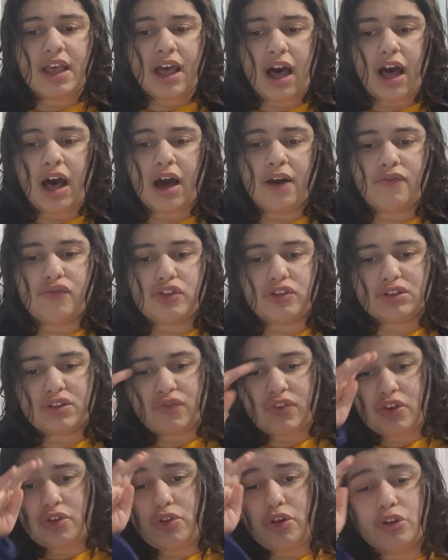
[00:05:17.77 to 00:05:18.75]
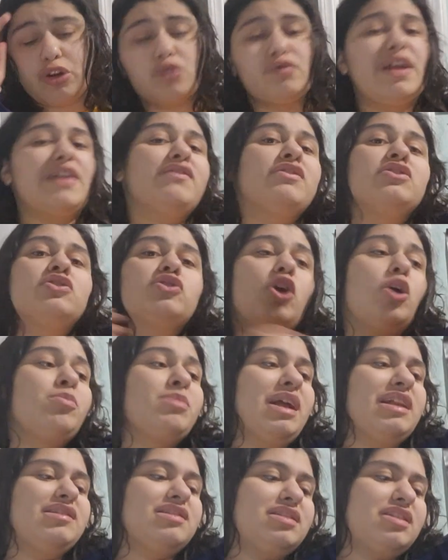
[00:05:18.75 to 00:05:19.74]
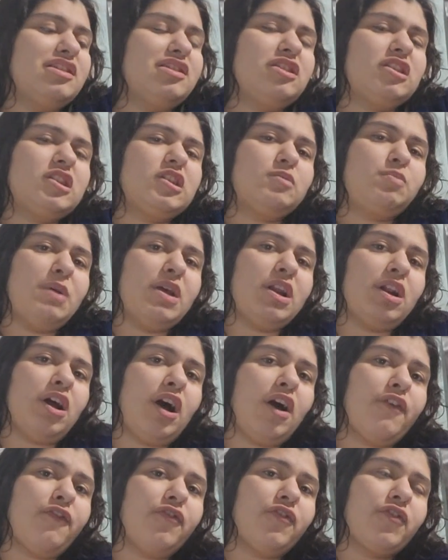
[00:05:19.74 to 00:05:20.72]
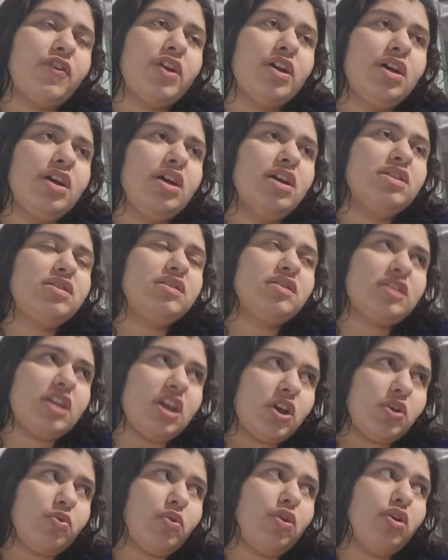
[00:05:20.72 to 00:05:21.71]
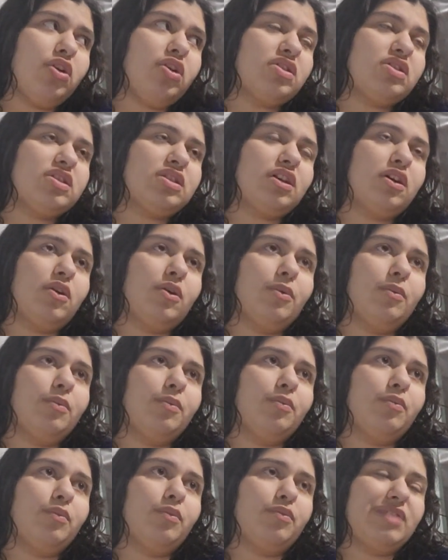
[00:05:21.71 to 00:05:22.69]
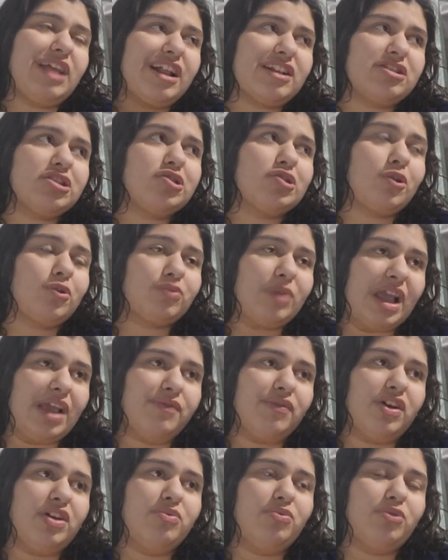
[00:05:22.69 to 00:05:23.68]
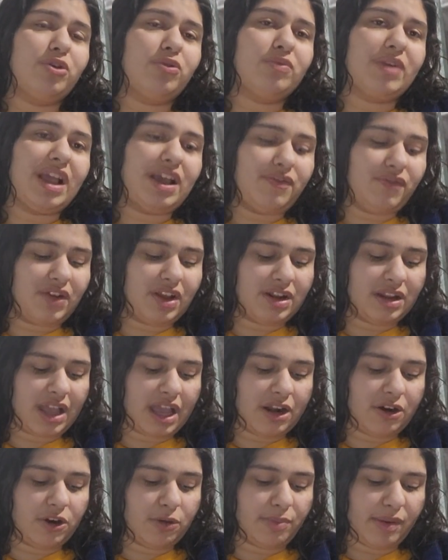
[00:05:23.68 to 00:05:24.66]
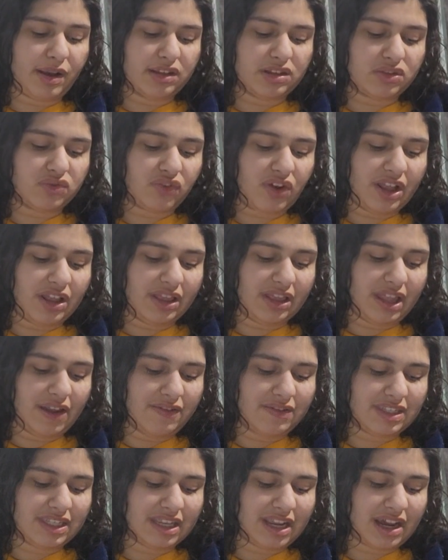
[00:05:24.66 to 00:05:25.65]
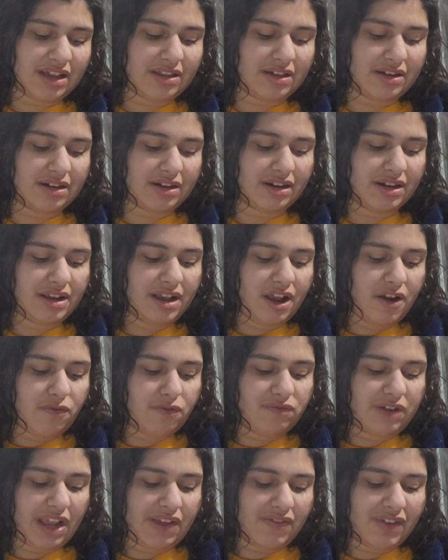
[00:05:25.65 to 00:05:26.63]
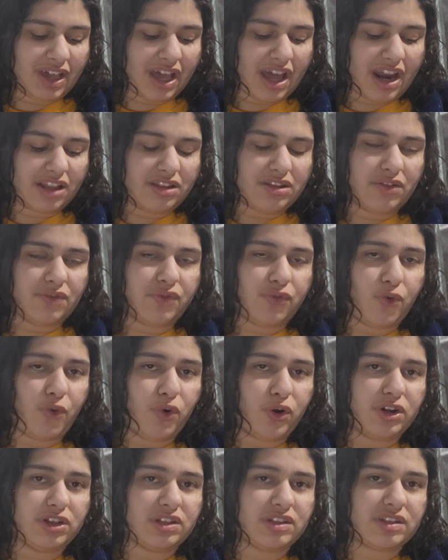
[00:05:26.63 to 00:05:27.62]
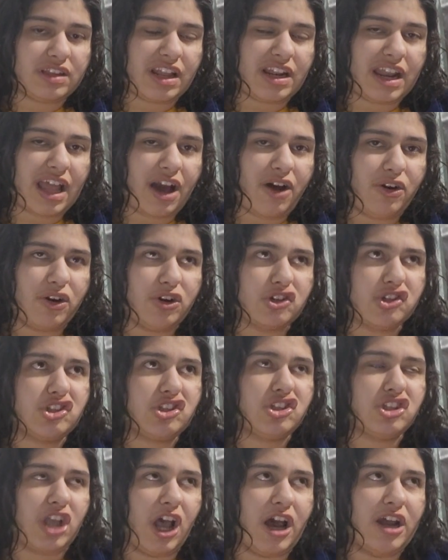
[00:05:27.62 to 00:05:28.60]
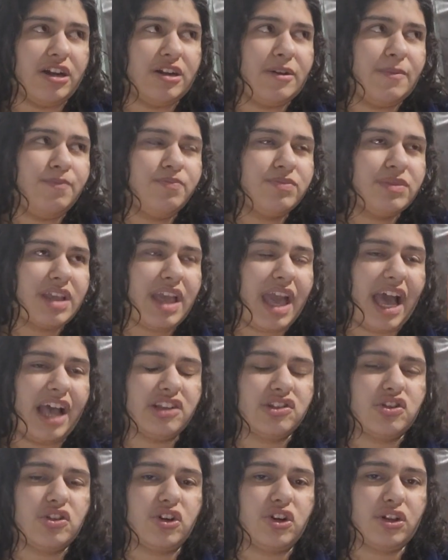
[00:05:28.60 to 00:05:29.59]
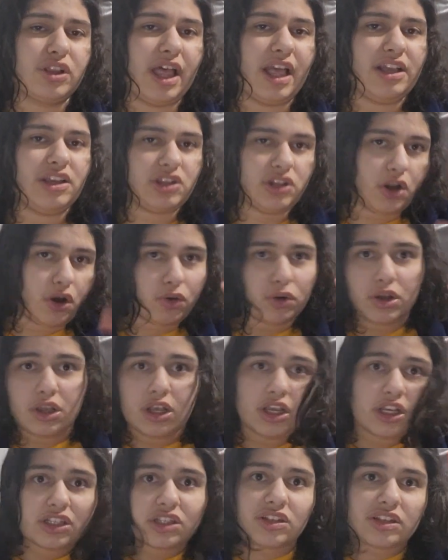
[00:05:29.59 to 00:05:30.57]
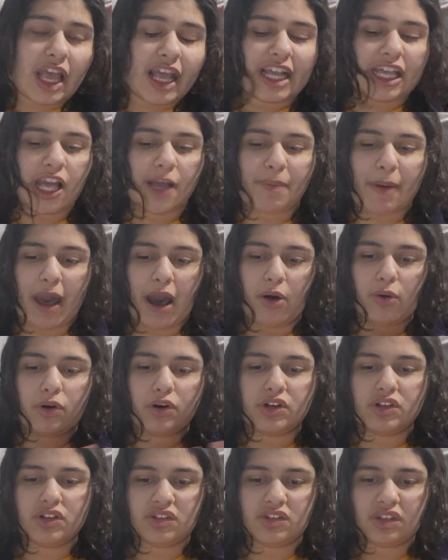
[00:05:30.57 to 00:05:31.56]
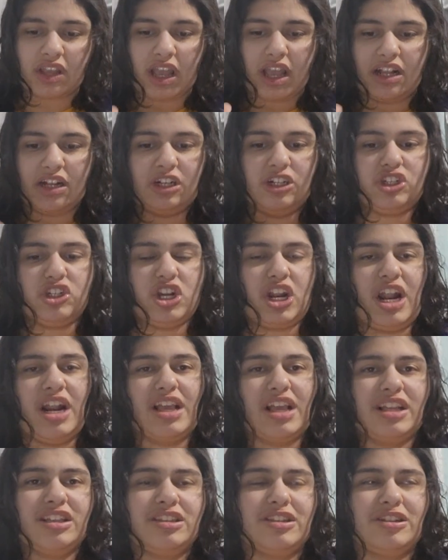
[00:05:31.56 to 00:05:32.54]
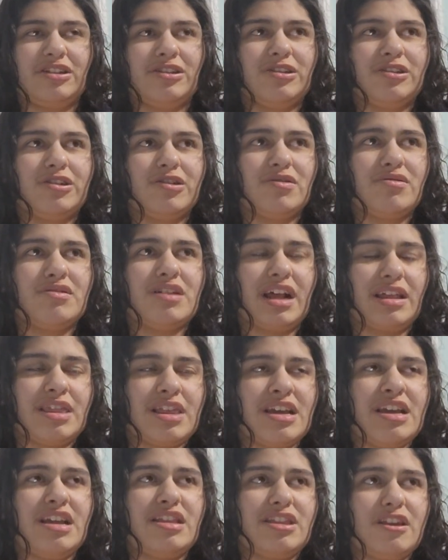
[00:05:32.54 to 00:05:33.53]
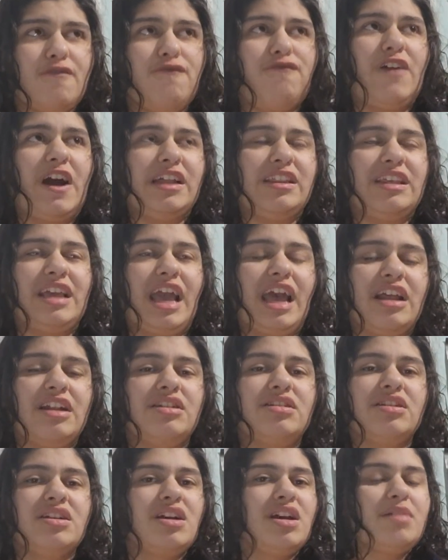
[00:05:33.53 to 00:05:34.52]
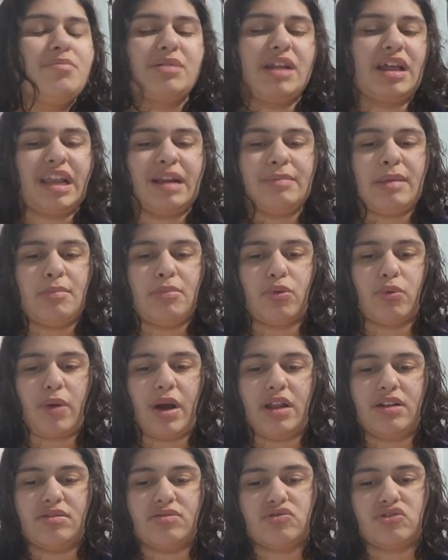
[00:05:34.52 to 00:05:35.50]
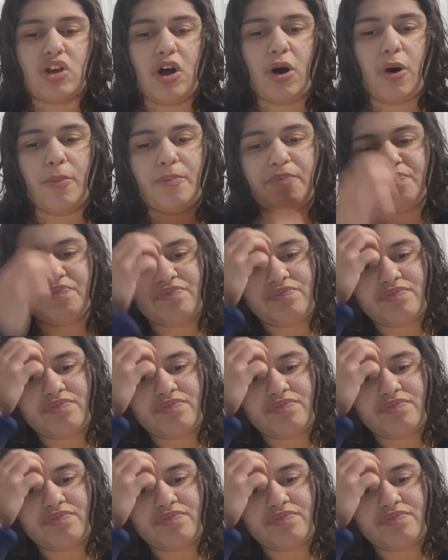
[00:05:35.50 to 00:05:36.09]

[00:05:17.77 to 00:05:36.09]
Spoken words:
For those of you who don't know Ravensholm, it's the spin-off sequel to That's So Raven, where Raven and her best friend live together. Raven got a divorce, and now her son has her, like, you know, psychic powers, and shenanigans ensue. And I think it did finally end, but I can't remember when, so.